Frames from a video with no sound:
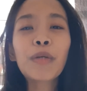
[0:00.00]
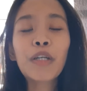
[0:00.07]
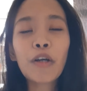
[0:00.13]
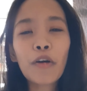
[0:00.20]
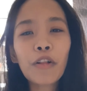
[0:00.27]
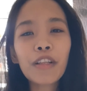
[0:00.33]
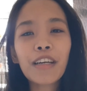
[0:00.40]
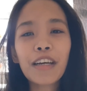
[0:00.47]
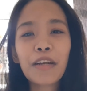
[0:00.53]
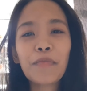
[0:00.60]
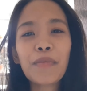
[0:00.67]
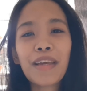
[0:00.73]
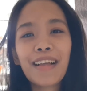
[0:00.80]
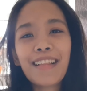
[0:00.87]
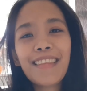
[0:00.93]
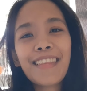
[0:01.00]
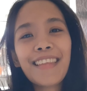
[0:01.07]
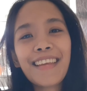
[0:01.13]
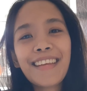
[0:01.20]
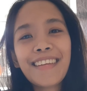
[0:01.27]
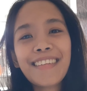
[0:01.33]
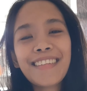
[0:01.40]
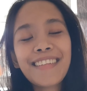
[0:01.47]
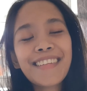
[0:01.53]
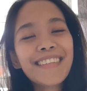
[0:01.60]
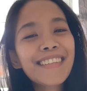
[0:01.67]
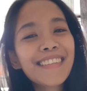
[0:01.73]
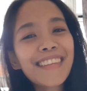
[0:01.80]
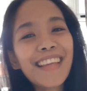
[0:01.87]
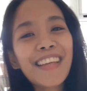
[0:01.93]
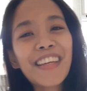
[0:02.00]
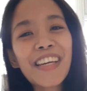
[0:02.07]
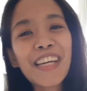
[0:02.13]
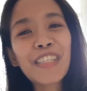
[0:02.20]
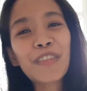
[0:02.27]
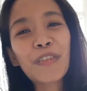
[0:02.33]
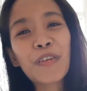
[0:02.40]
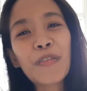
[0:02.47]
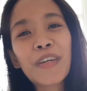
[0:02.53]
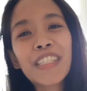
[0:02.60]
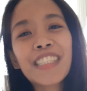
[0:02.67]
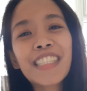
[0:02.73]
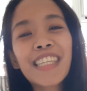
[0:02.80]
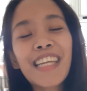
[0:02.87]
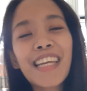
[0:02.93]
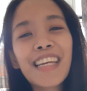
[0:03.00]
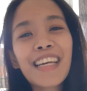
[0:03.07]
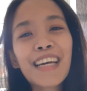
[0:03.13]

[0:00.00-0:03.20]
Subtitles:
all gonna be healthy. Thank you guys for watching.